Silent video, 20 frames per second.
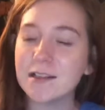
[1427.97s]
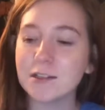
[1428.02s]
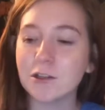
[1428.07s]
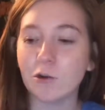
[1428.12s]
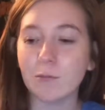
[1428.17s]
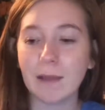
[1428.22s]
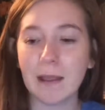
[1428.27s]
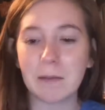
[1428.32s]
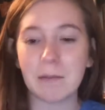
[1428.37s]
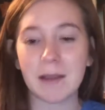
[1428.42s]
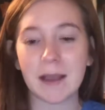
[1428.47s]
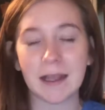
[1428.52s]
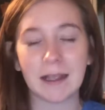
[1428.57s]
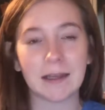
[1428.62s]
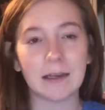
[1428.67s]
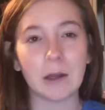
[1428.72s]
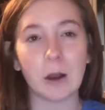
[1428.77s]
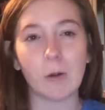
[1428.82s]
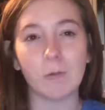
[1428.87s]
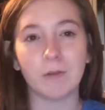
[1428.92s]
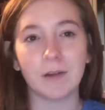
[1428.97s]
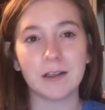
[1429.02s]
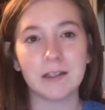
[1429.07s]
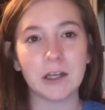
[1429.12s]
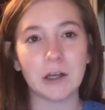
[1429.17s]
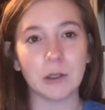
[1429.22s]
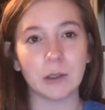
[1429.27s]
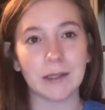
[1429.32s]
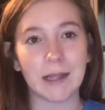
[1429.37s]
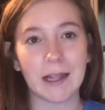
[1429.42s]
so maybe I can hopefully
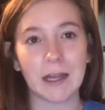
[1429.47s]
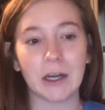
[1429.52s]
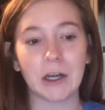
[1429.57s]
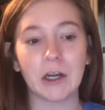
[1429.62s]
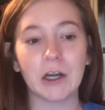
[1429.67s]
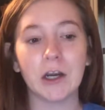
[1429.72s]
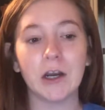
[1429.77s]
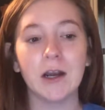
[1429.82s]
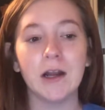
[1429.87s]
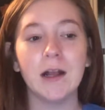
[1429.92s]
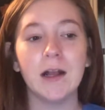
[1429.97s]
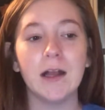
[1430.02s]
tell later.